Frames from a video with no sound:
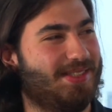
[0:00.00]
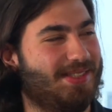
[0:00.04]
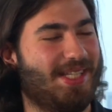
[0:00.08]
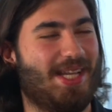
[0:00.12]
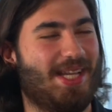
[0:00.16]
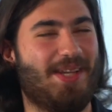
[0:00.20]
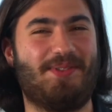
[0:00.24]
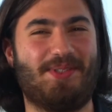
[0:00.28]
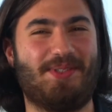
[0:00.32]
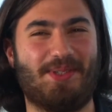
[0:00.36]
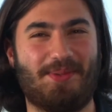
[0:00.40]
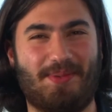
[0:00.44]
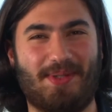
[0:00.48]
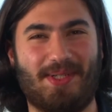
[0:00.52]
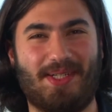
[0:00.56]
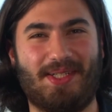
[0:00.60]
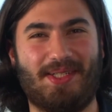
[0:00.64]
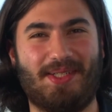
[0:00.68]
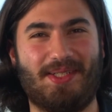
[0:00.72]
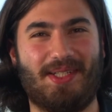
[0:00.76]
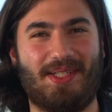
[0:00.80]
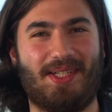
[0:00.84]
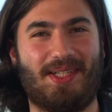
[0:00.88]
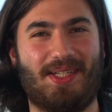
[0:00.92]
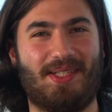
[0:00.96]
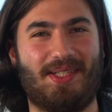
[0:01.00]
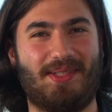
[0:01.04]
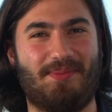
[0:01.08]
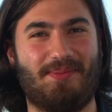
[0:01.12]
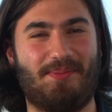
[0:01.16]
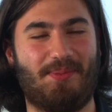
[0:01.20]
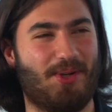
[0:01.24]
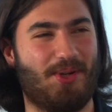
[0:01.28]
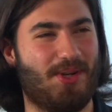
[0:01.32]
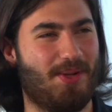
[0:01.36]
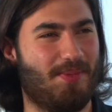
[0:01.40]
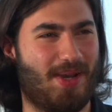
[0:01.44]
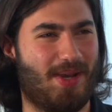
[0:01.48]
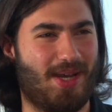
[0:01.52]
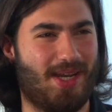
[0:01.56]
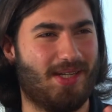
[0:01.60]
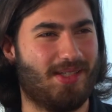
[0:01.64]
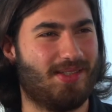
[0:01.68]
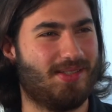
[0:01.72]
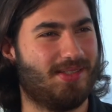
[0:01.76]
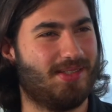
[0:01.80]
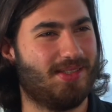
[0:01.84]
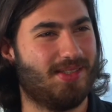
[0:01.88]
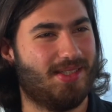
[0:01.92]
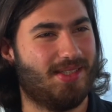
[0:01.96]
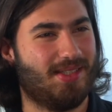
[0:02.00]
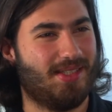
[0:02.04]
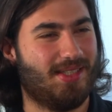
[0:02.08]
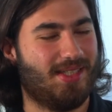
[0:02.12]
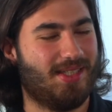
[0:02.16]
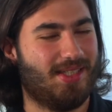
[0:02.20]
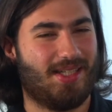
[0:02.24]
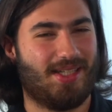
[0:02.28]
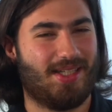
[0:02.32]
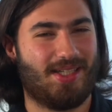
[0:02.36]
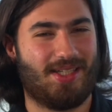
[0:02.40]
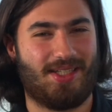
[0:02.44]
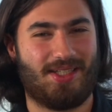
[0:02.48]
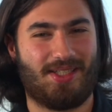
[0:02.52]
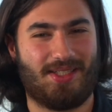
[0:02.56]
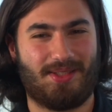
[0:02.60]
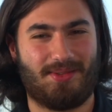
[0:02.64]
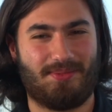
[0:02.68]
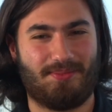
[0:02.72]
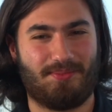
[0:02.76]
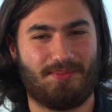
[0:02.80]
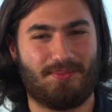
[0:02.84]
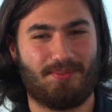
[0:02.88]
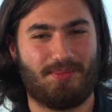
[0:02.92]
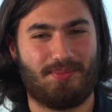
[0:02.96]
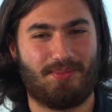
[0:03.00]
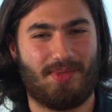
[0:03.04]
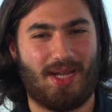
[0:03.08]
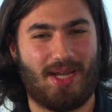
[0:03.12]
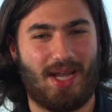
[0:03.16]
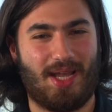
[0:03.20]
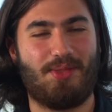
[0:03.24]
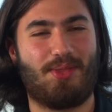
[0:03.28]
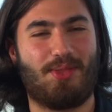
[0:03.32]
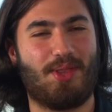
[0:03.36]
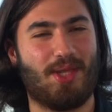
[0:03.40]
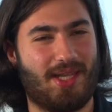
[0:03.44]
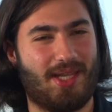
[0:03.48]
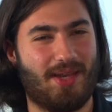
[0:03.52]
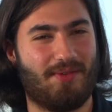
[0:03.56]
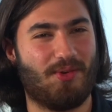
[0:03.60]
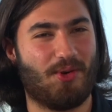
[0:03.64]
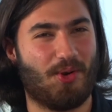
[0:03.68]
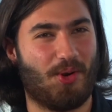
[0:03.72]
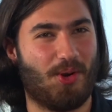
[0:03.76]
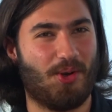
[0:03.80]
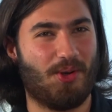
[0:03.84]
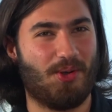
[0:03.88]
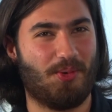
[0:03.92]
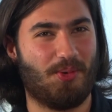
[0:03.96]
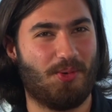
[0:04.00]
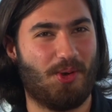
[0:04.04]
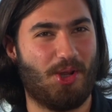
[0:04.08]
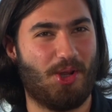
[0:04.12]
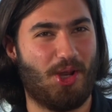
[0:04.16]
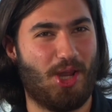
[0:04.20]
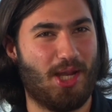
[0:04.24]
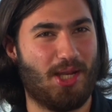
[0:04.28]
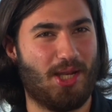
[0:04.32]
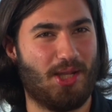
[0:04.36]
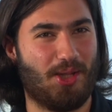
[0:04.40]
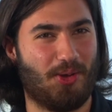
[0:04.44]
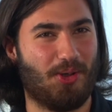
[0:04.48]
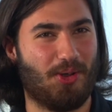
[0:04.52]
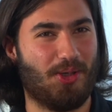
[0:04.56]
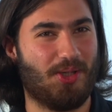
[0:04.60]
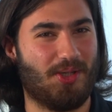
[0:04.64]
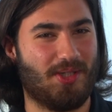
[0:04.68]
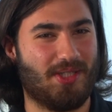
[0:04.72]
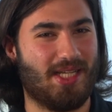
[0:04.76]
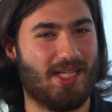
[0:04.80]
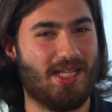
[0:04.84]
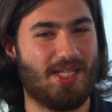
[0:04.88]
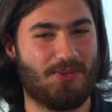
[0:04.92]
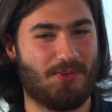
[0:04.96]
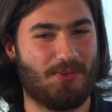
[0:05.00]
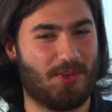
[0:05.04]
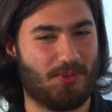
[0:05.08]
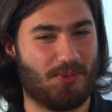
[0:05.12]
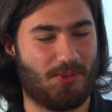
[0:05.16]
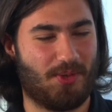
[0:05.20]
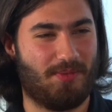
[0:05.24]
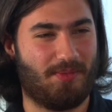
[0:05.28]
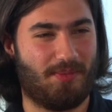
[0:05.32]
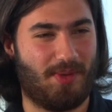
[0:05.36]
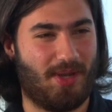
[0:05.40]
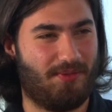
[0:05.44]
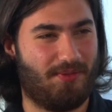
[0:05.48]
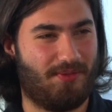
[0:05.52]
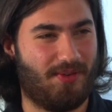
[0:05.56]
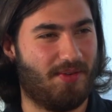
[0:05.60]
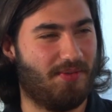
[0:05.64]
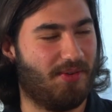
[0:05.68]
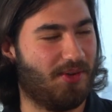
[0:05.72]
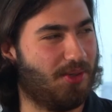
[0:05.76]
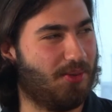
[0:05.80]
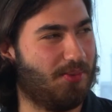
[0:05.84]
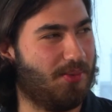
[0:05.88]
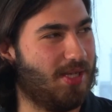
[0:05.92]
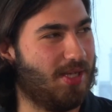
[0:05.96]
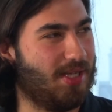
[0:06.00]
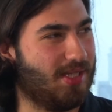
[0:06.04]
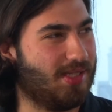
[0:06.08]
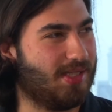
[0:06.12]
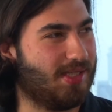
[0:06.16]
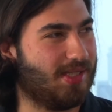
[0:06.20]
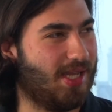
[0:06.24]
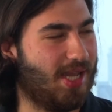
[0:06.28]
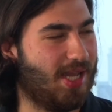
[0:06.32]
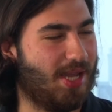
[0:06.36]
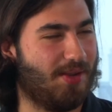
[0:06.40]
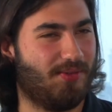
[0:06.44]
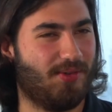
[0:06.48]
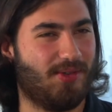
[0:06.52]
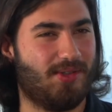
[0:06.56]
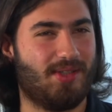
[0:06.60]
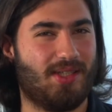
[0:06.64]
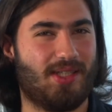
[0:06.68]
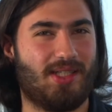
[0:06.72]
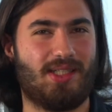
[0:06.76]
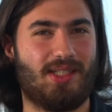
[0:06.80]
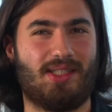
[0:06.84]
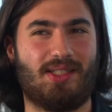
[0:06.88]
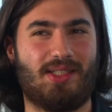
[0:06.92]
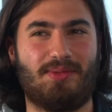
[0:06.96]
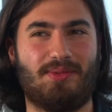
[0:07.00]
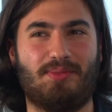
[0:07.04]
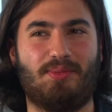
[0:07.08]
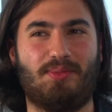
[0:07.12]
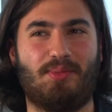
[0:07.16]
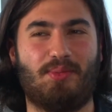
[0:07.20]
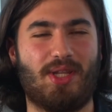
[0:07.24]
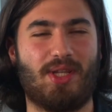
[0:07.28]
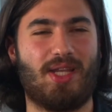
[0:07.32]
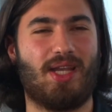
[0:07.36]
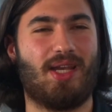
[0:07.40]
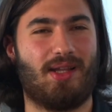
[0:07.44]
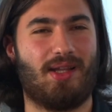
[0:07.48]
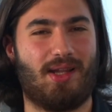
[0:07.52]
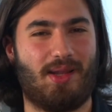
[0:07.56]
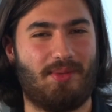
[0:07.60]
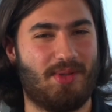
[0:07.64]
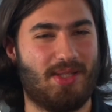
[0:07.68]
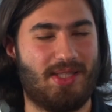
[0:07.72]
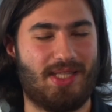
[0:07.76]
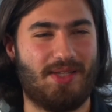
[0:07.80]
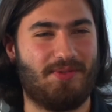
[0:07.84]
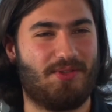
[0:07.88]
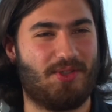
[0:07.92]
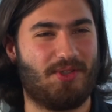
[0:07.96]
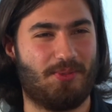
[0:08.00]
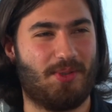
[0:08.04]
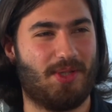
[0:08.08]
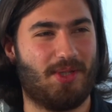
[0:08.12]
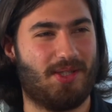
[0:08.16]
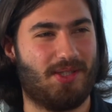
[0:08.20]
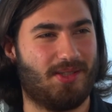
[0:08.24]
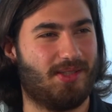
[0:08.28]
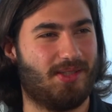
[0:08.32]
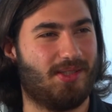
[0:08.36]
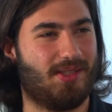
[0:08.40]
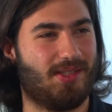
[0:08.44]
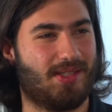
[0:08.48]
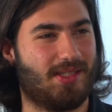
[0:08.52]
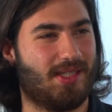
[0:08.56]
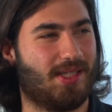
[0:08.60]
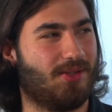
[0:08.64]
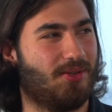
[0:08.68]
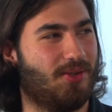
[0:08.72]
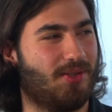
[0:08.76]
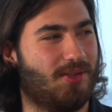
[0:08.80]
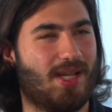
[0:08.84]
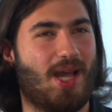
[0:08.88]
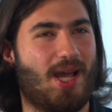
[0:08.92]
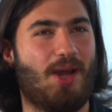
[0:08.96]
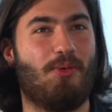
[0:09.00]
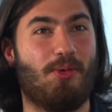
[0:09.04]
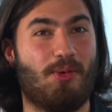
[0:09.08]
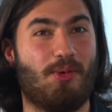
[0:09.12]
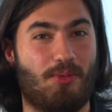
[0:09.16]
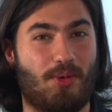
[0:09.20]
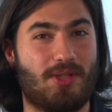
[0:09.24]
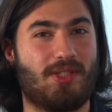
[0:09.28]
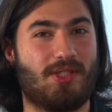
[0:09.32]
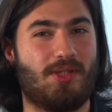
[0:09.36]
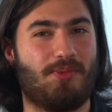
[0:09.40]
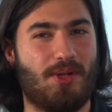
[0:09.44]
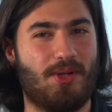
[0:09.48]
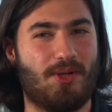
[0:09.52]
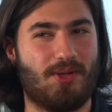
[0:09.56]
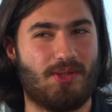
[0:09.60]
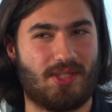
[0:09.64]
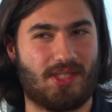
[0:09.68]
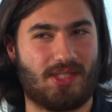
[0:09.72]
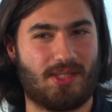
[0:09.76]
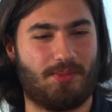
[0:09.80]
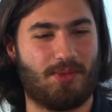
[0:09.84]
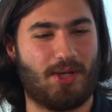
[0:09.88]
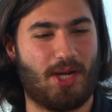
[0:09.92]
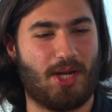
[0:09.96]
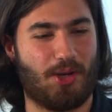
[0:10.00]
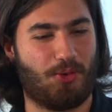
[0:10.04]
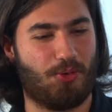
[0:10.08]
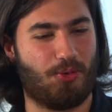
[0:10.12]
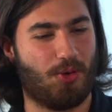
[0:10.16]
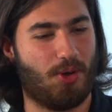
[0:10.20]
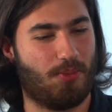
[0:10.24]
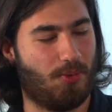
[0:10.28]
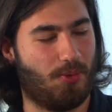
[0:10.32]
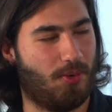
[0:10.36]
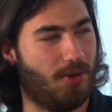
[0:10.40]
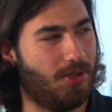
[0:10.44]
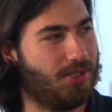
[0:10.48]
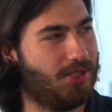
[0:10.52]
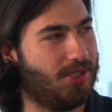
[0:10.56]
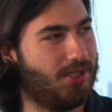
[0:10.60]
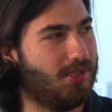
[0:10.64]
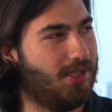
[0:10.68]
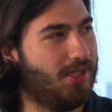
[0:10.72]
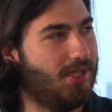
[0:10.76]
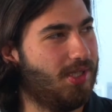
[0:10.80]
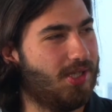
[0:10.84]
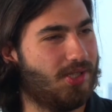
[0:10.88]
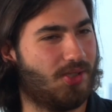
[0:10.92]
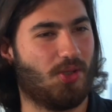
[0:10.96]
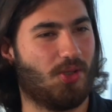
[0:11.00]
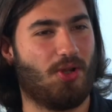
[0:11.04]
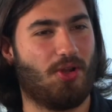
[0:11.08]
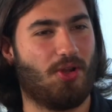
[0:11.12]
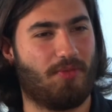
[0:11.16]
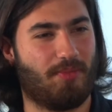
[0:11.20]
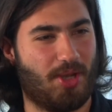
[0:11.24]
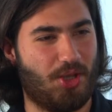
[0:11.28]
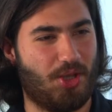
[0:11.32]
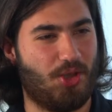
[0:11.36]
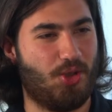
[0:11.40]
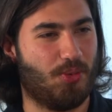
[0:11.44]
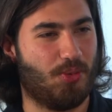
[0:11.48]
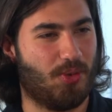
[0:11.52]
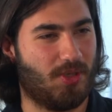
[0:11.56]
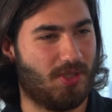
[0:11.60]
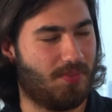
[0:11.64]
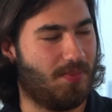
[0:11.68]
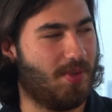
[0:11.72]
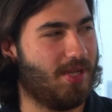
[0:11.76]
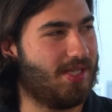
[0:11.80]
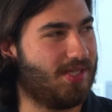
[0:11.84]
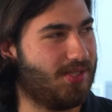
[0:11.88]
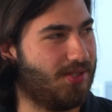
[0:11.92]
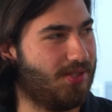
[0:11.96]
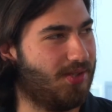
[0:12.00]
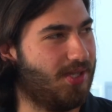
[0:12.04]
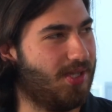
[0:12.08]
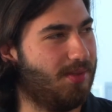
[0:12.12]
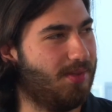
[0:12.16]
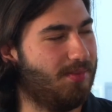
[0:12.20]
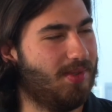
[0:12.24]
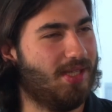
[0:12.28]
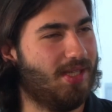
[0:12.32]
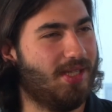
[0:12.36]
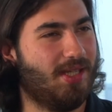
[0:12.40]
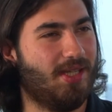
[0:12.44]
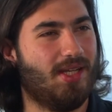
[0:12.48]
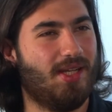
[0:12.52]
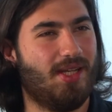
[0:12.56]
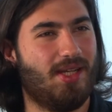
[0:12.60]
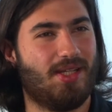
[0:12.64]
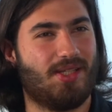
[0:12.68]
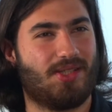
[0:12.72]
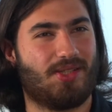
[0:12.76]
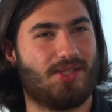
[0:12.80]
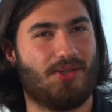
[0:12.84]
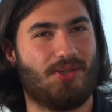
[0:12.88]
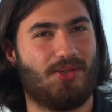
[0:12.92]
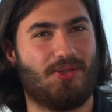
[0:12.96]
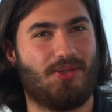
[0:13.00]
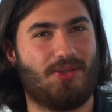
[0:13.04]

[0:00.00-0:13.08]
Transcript: Dave Chappelle, Bernie Mac. I think Kevin Hart in the earlier days was one of my favorite comedians ever. But yeah, I mean, Dave Chappelle is like an awesome. I mean, Russell Peters is someone I grew up watching, so a lot of my humor is based on him. So